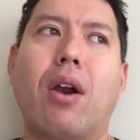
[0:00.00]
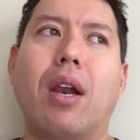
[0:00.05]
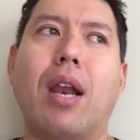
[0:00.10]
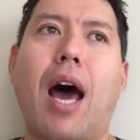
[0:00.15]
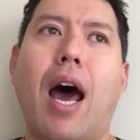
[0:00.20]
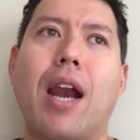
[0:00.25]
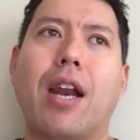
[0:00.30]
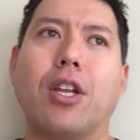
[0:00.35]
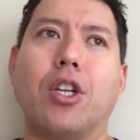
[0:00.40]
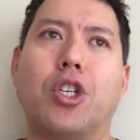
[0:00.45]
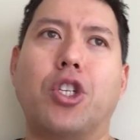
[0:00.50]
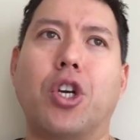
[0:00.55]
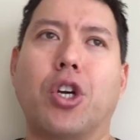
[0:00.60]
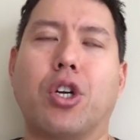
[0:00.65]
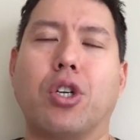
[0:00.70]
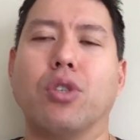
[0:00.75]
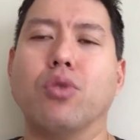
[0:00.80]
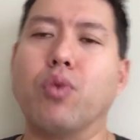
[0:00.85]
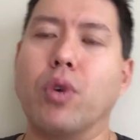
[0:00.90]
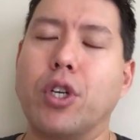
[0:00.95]
a lot of
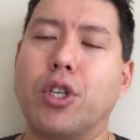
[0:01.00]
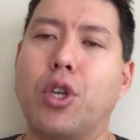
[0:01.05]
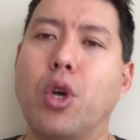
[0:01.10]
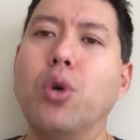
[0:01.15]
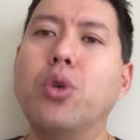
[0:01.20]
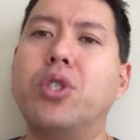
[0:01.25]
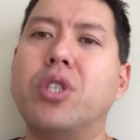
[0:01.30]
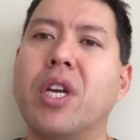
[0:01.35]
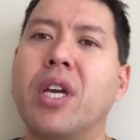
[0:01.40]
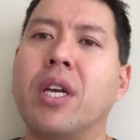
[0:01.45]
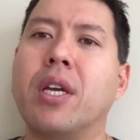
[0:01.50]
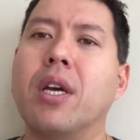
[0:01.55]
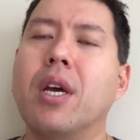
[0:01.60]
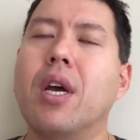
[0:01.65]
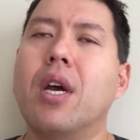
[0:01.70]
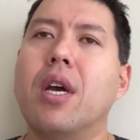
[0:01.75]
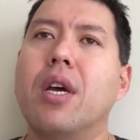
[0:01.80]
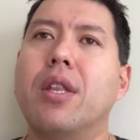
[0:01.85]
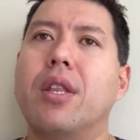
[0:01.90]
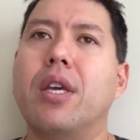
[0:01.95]
sugars, reducing
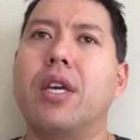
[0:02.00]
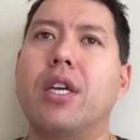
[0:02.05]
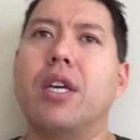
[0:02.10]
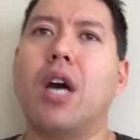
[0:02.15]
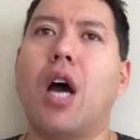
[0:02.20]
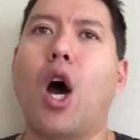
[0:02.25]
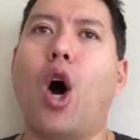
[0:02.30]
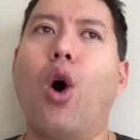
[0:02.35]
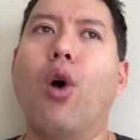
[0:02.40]
the uh,